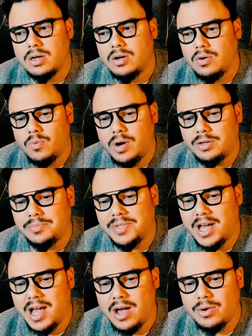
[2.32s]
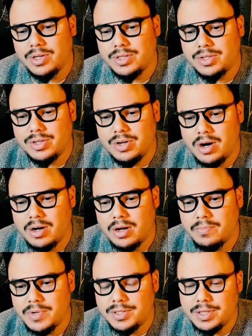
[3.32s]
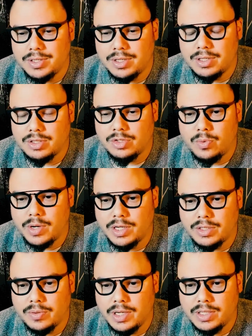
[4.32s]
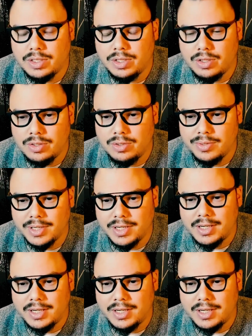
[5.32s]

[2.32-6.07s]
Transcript: Welcome to How to Start a Business in 2022.